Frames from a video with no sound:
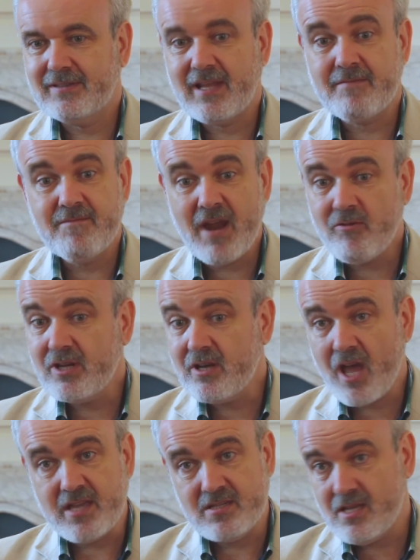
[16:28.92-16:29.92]
very
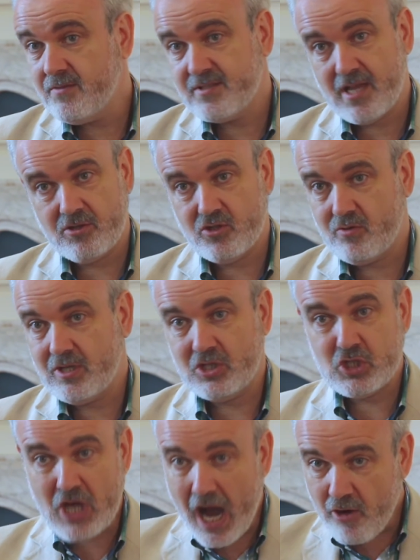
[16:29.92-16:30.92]
19th century
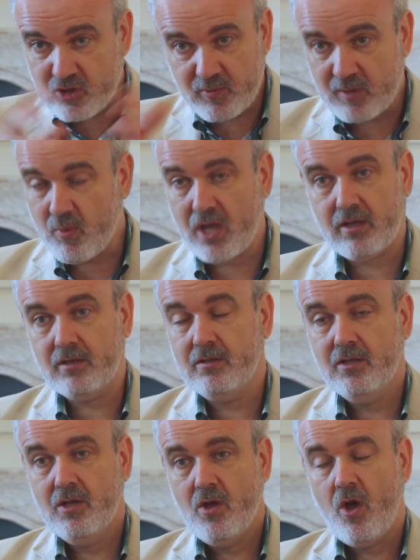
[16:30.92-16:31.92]
charitable model
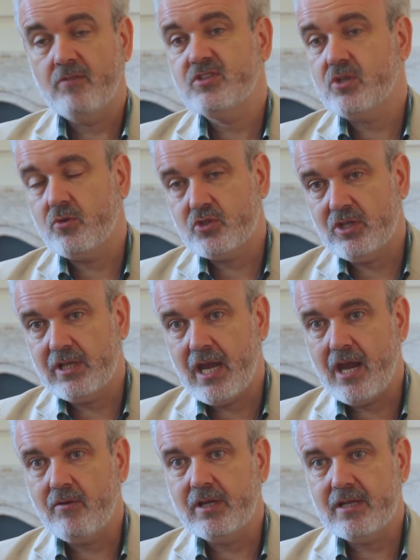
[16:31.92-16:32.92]
of social
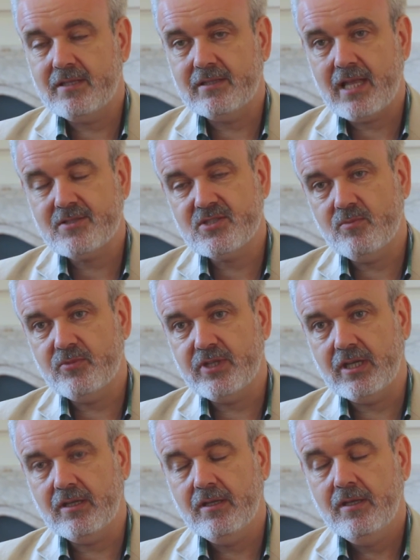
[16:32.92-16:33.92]
care, and I think that's
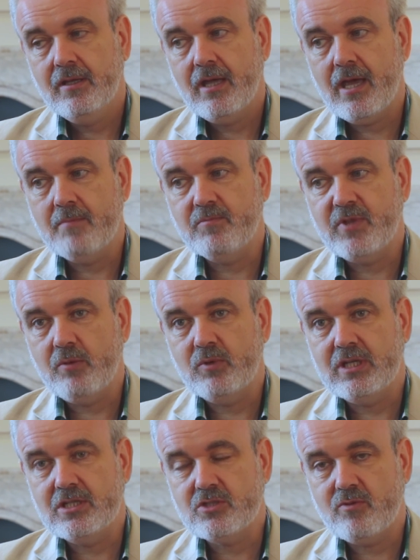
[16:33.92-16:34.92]
something that
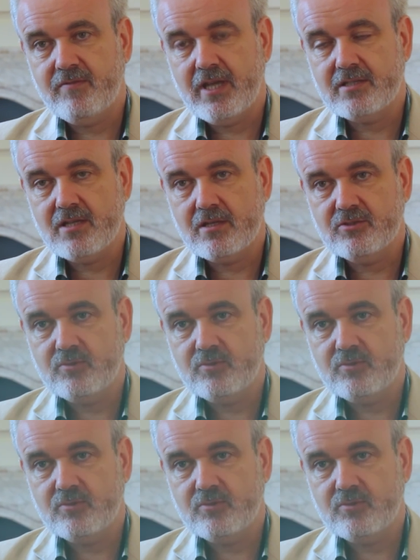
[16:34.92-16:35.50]
we need to reflect on